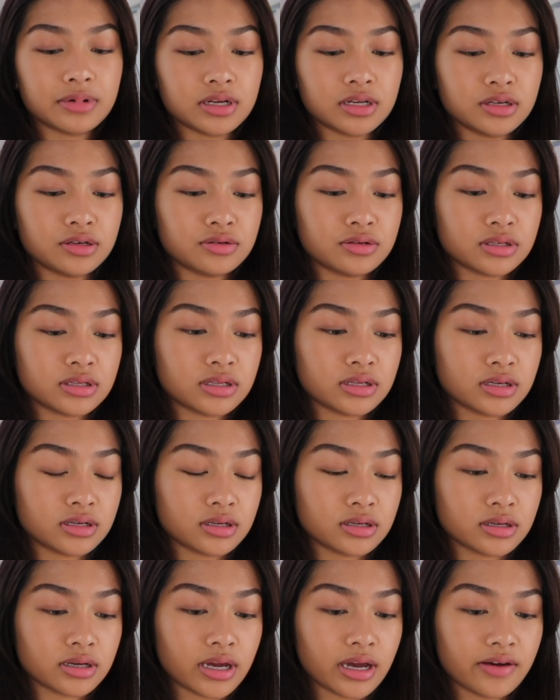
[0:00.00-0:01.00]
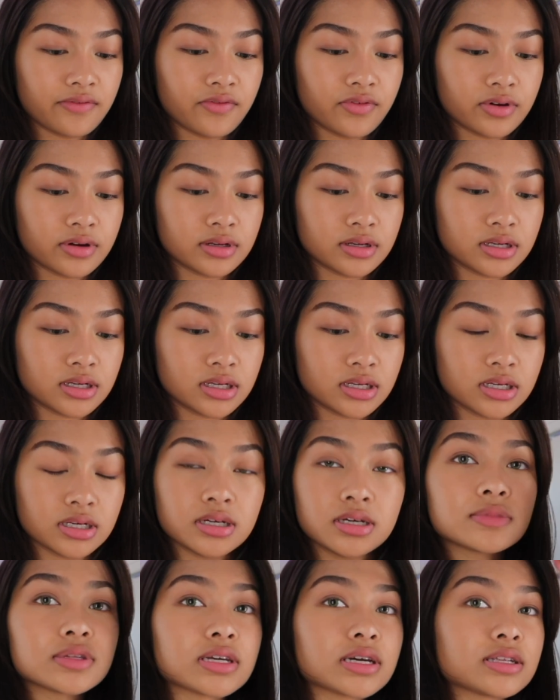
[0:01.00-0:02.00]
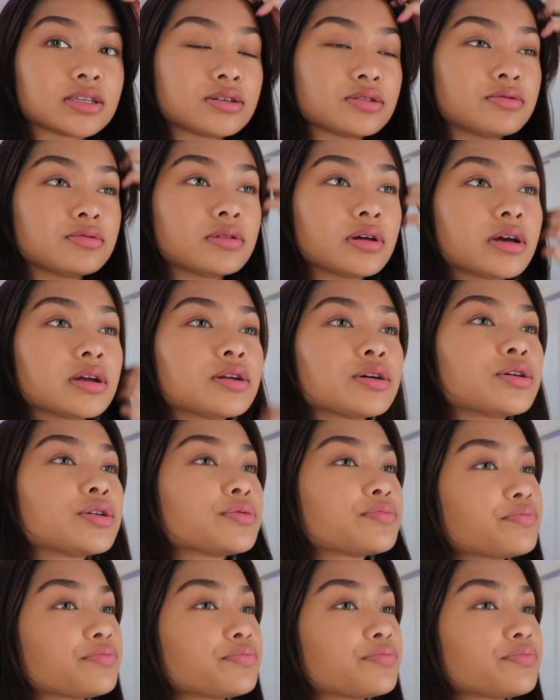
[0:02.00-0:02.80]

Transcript: use the Kat Von D tattoo liner.